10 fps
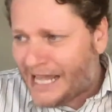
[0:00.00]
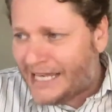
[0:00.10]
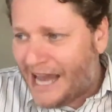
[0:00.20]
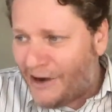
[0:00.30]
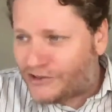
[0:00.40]

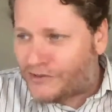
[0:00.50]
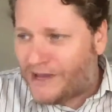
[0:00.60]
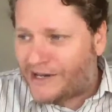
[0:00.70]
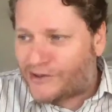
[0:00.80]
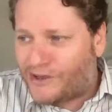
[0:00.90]
Now
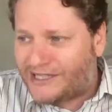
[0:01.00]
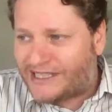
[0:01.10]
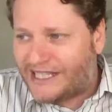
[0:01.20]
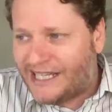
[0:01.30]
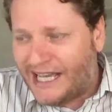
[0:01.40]
Gilberto is
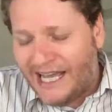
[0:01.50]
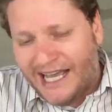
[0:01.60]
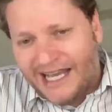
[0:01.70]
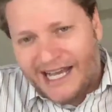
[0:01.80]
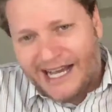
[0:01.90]
the
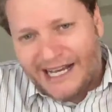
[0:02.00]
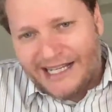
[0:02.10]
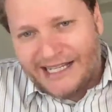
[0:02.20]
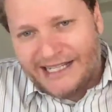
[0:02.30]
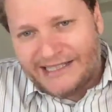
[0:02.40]

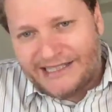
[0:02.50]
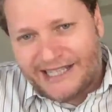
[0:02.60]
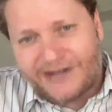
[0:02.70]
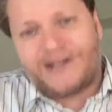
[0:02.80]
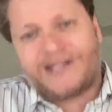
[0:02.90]

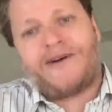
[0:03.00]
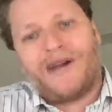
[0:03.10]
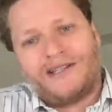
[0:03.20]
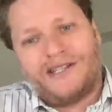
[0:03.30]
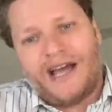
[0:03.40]

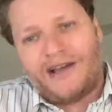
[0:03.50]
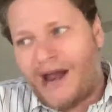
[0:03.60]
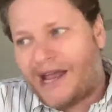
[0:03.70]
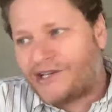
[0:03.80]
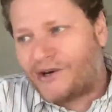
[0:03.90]
Secretariat
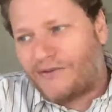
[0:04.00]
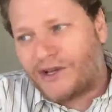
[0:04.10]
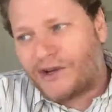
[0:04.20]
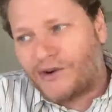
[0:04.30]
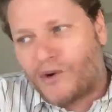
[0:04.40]
Director
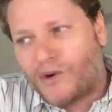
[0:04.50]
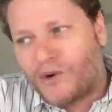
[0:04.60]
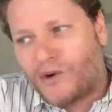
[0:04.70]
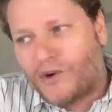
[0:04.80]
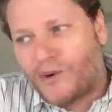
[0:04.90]
of the Group
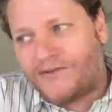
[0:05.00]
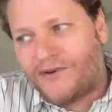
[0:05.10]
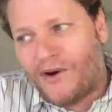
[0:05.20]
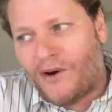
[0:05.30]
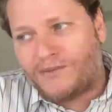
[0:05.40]
of
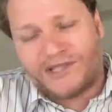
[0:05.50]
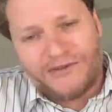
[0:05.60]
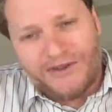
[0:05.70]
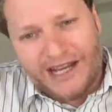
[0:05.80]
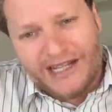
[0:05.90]
Earth
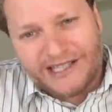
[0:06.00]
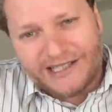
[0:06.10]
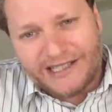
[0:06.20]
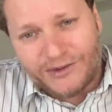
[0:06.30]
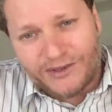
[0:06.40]

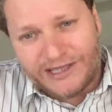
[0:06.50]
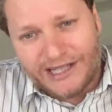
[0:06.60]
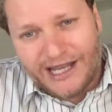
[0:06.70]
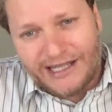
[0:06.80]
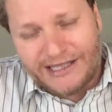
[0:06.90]
Observations in
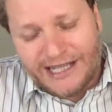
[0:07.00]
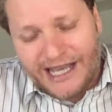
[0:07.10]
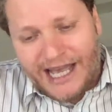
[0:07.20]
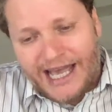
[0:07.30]
Switzerland.